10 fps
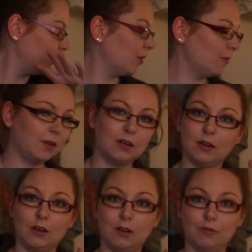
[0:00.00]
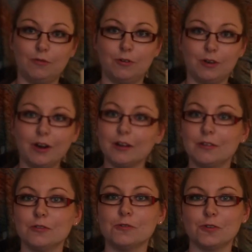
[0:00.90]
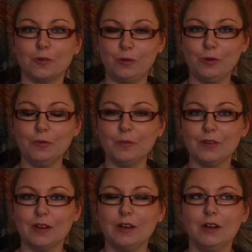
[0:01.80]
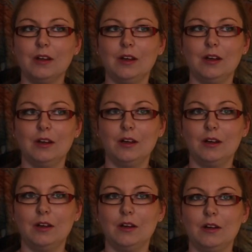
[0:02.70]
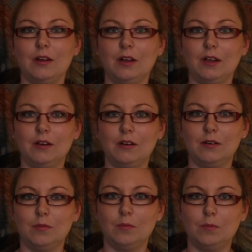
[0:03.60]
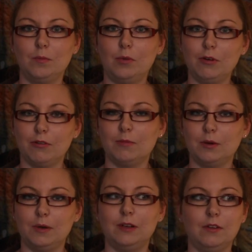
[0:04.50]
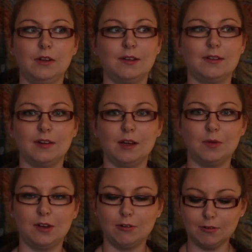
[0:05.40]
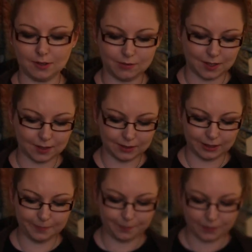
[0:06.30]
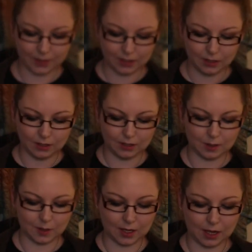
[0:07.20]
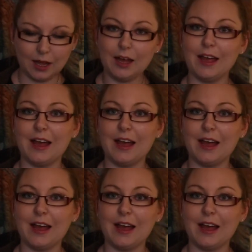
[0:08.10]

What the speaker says: something I have forgotten to show you in both my previous episodes recently, is I